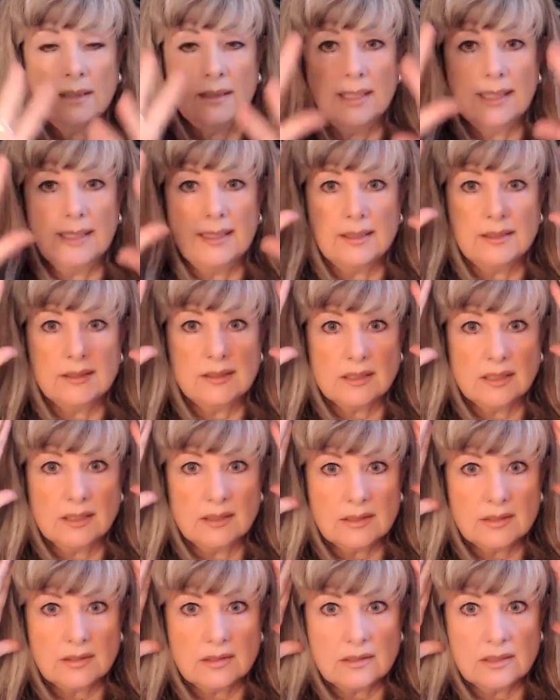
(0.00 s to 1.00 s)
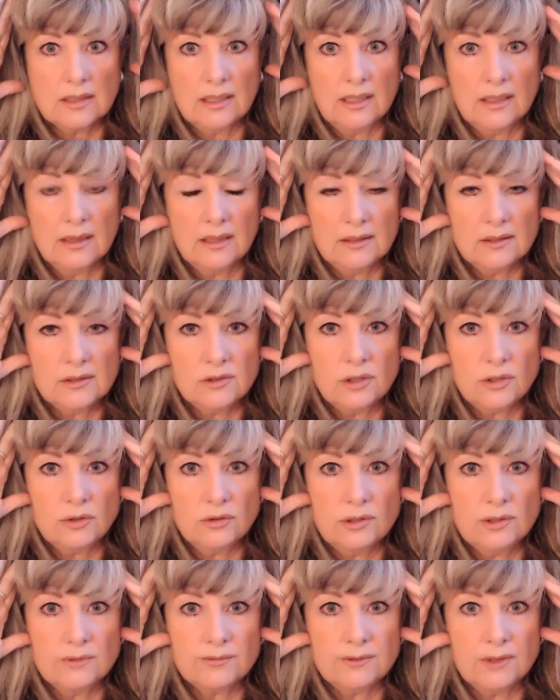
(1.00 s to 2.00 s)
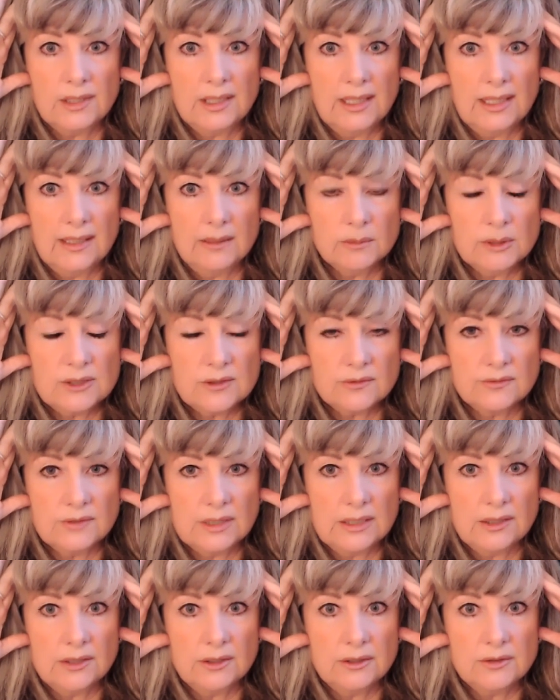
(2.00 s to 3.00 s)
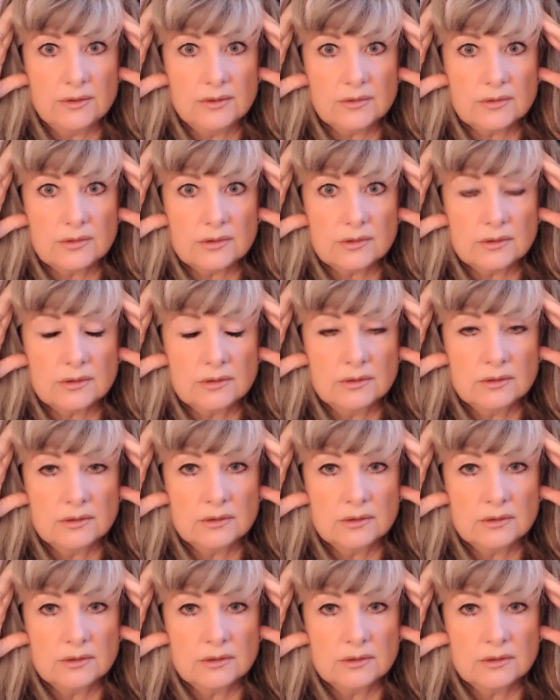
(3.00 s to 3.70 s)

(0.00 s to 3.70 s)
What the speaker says: that exist in the two different hemispheres,